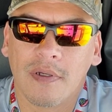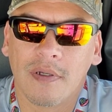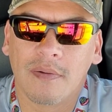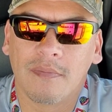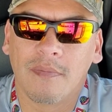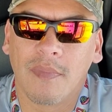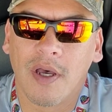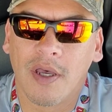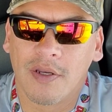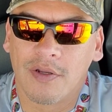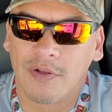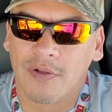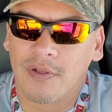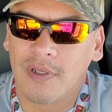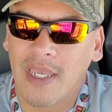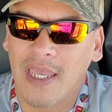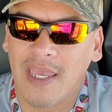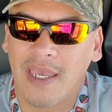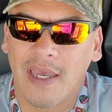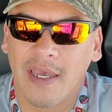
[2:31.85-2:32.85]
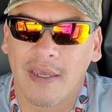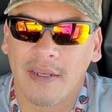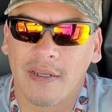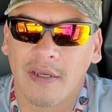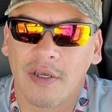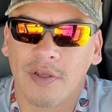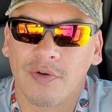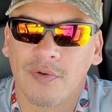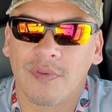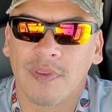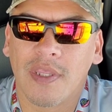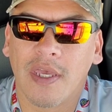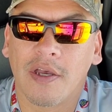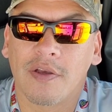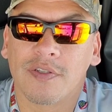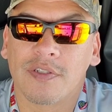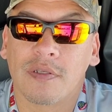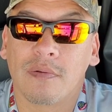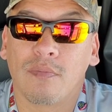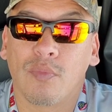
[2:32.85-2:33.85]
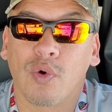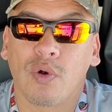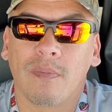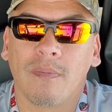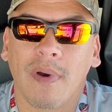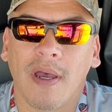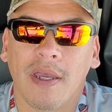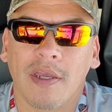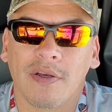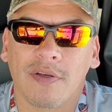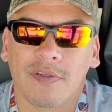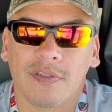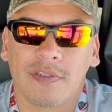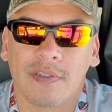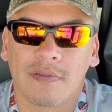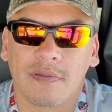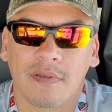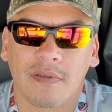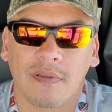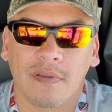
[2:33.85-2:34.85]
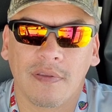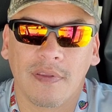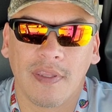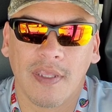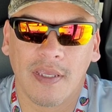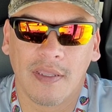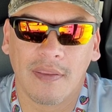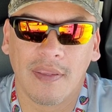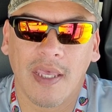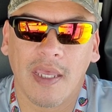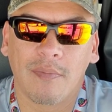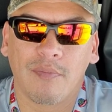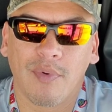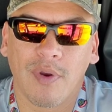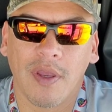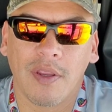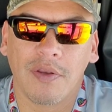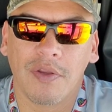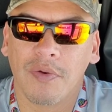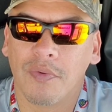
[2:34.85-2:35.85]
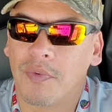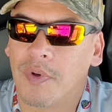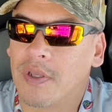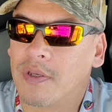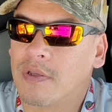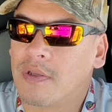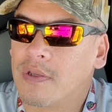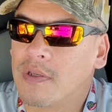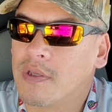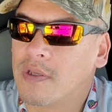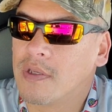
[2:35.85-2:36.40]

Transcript: model had 100,000 more miles than that brand new one.